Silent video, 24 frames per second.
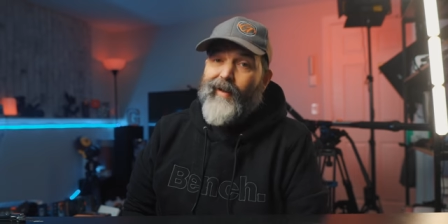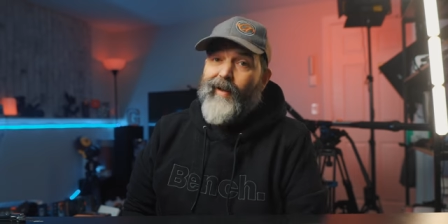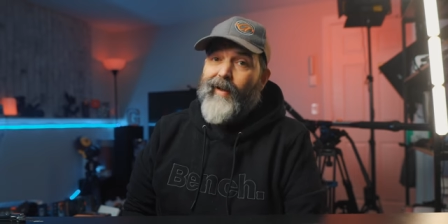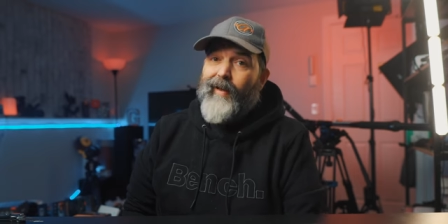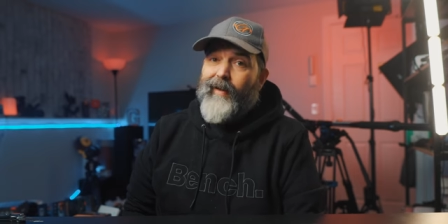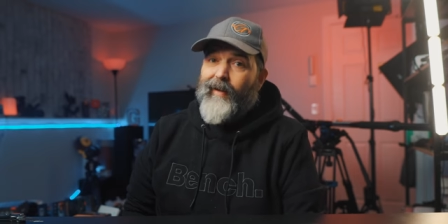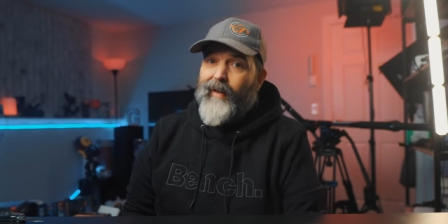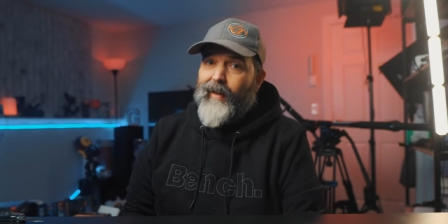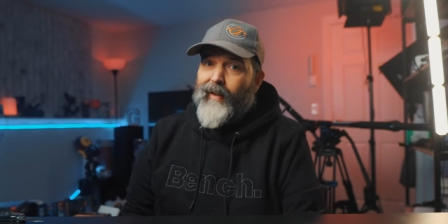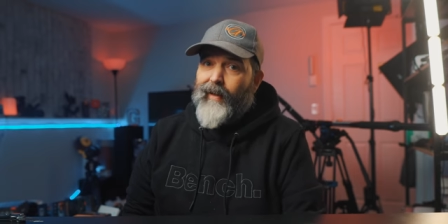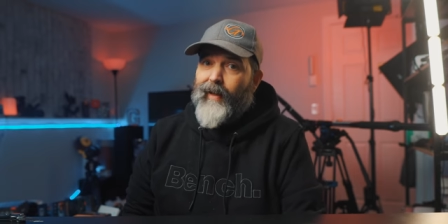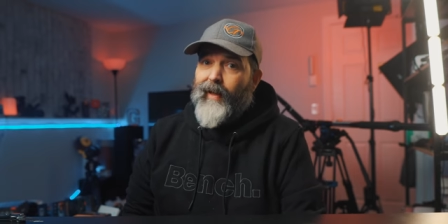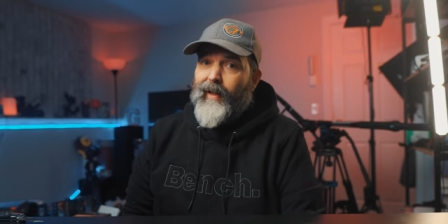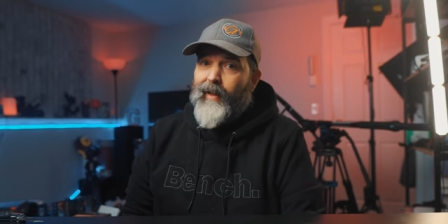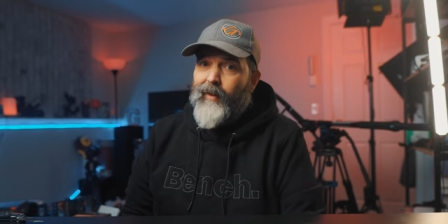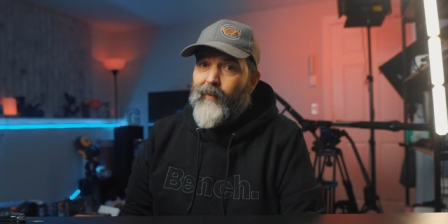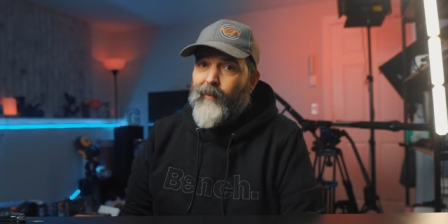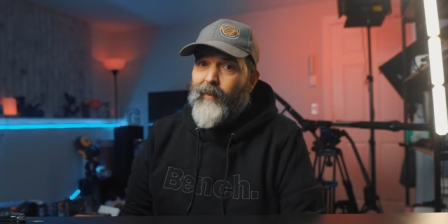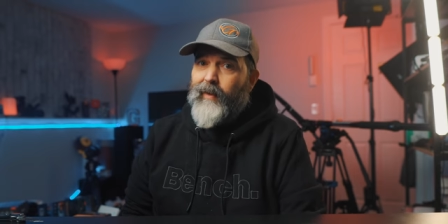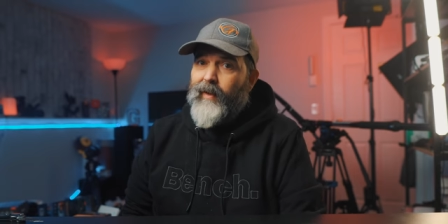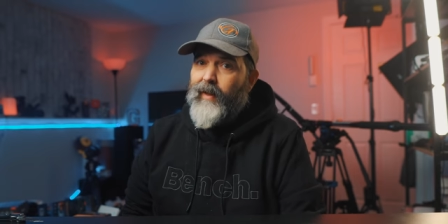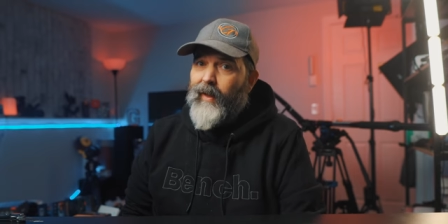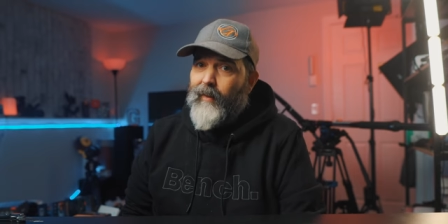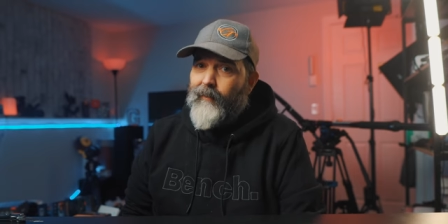And I like
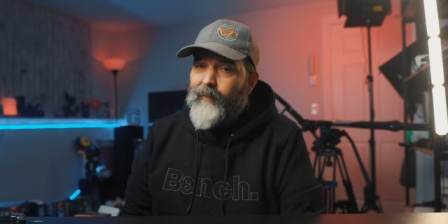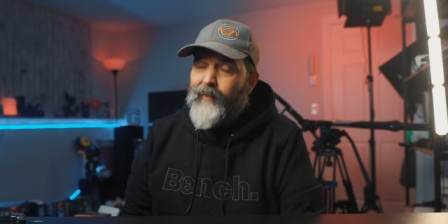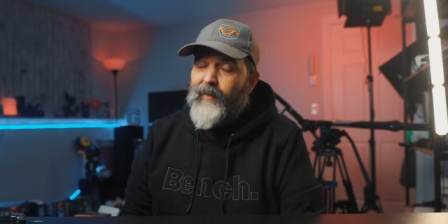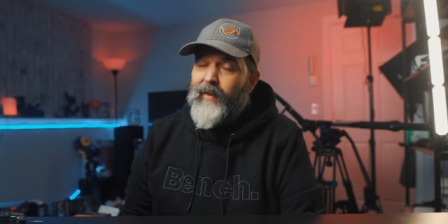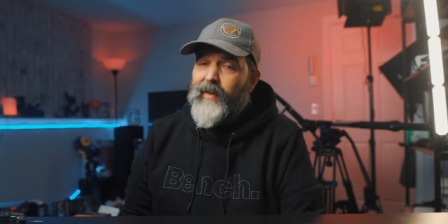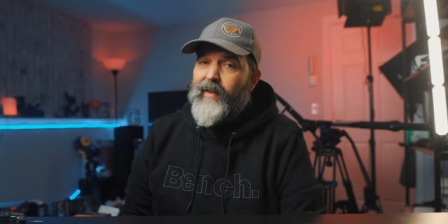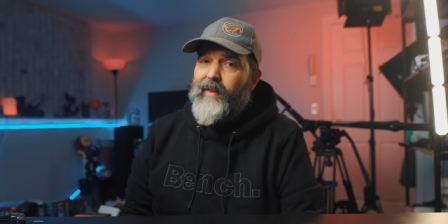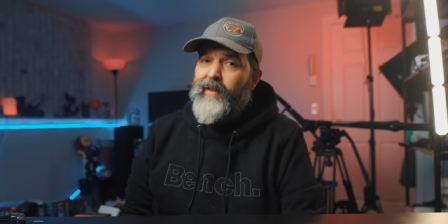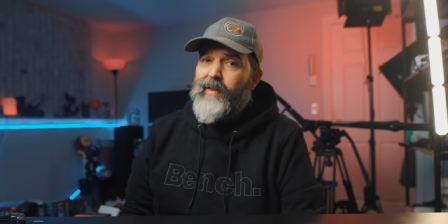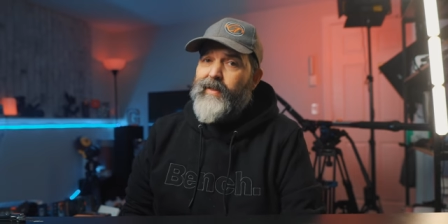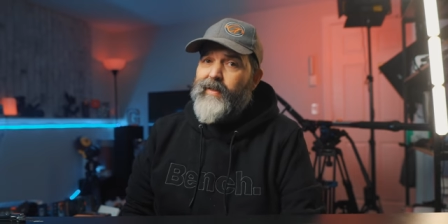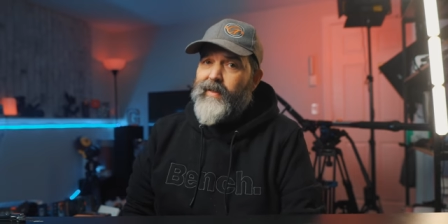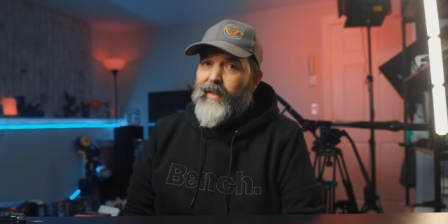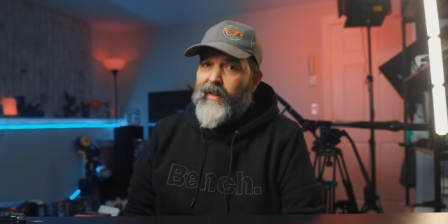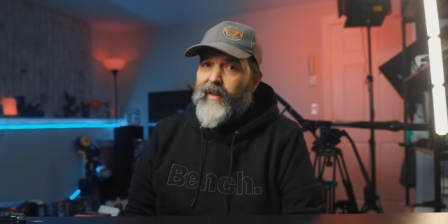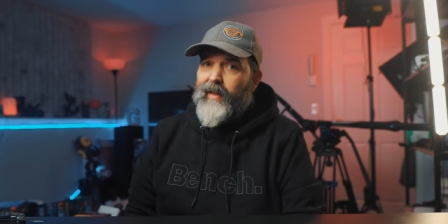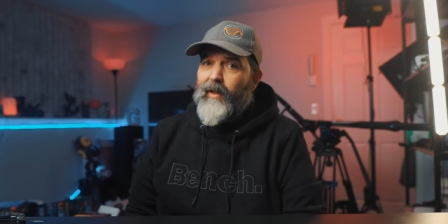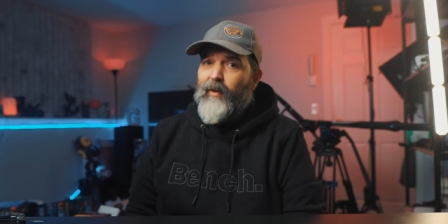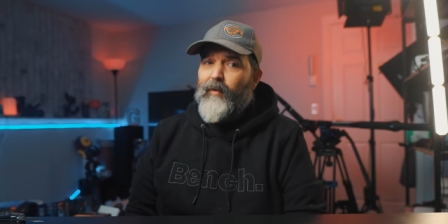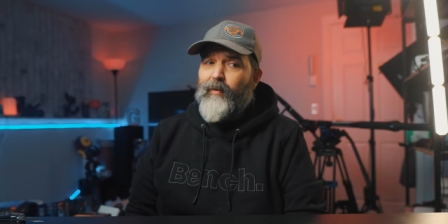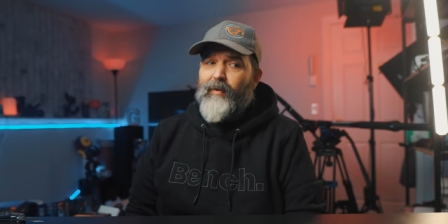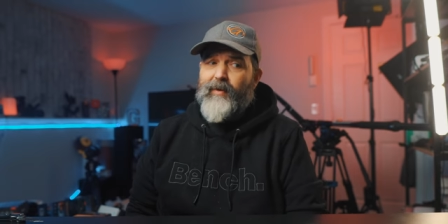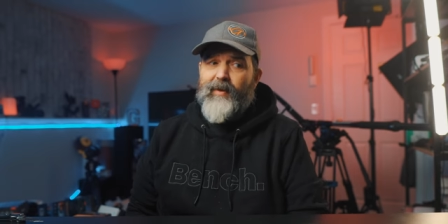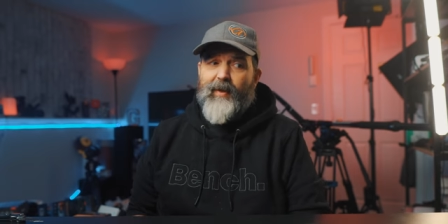when companies send
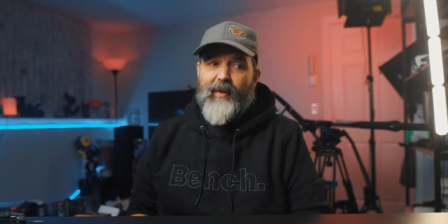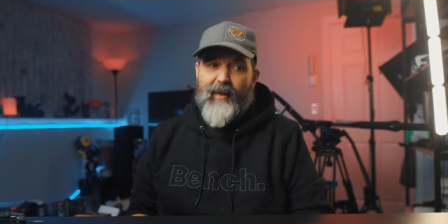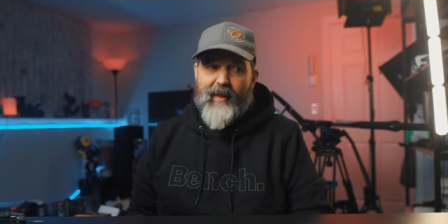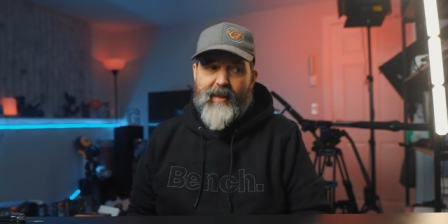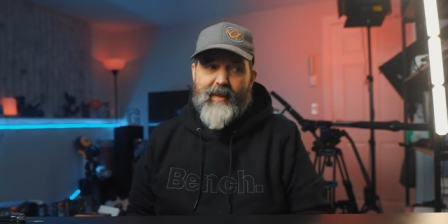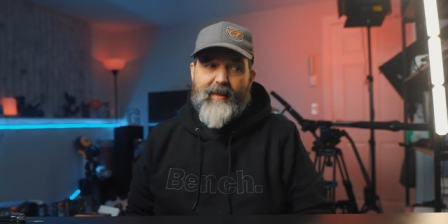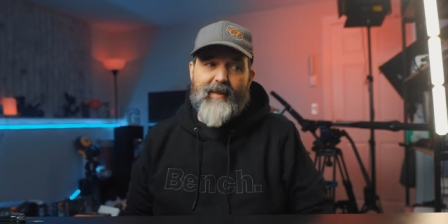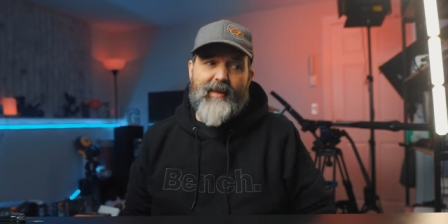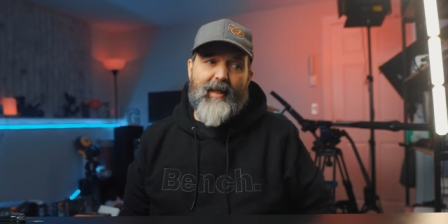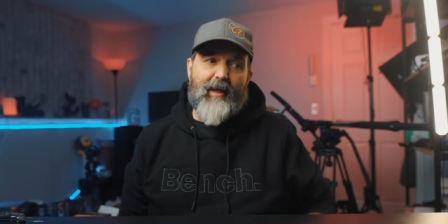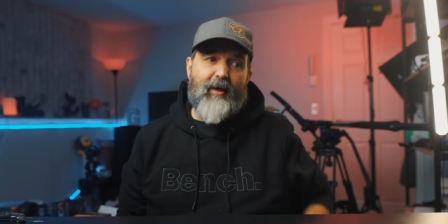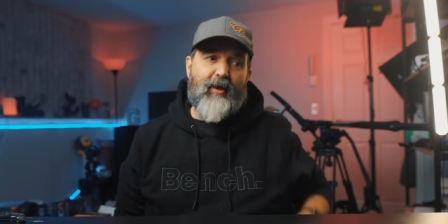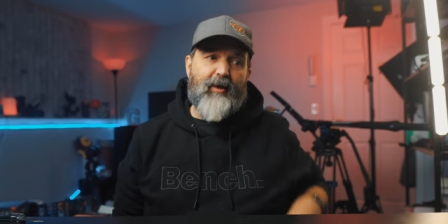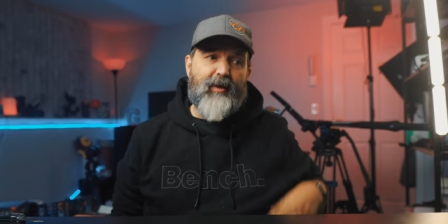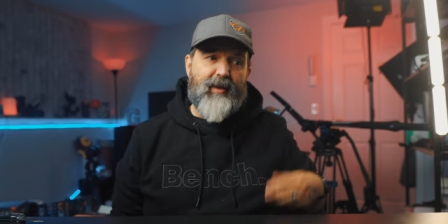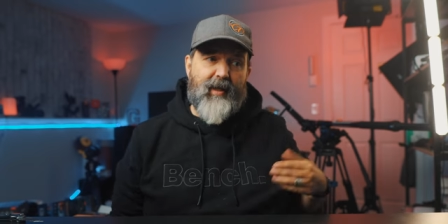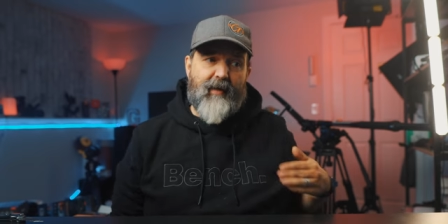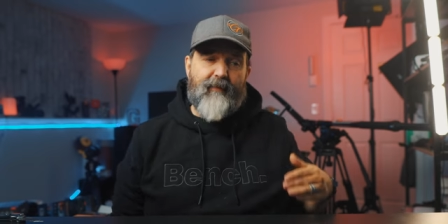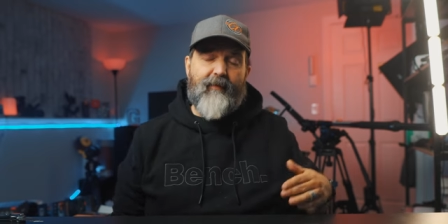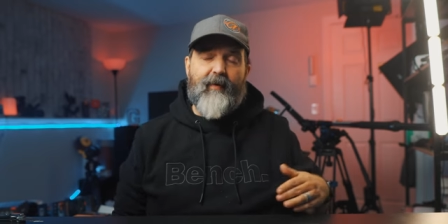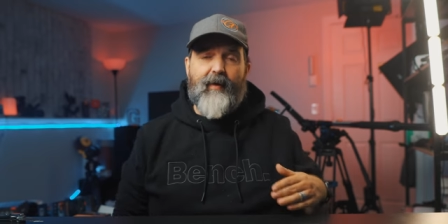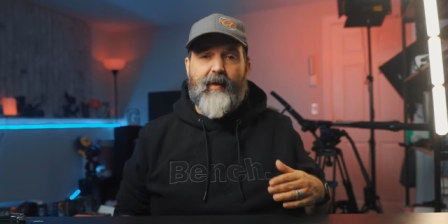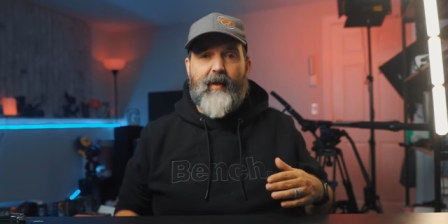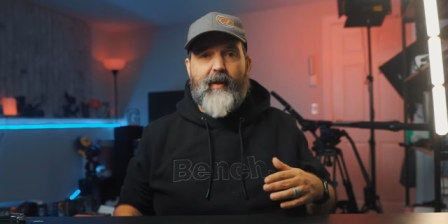out things that are
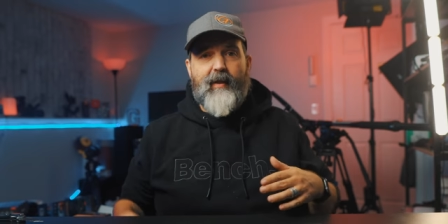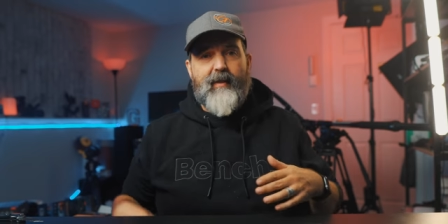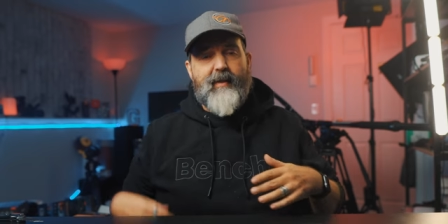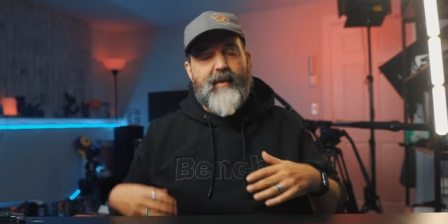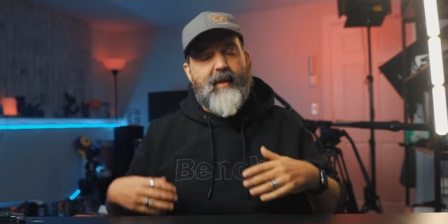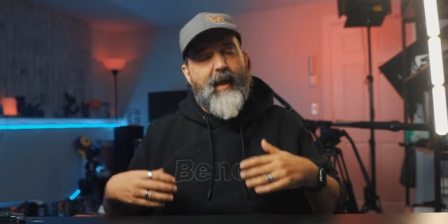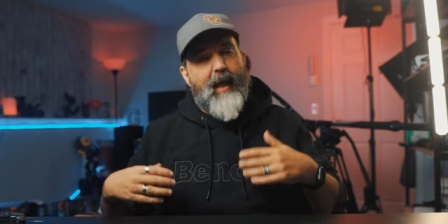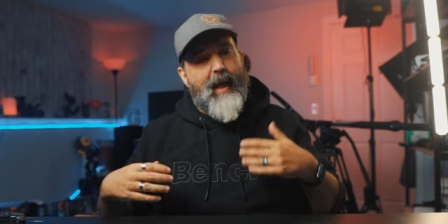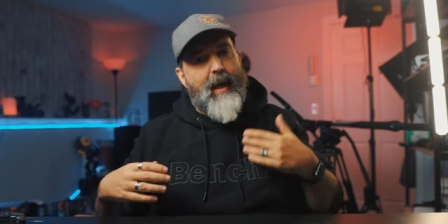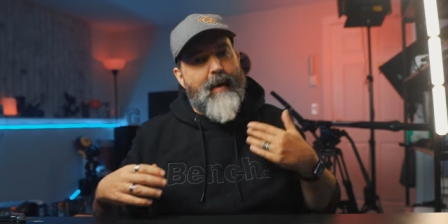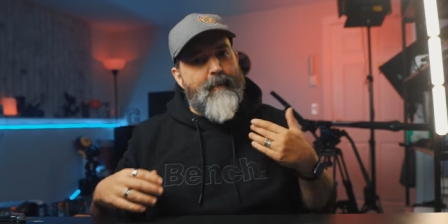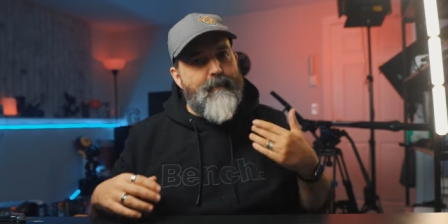different because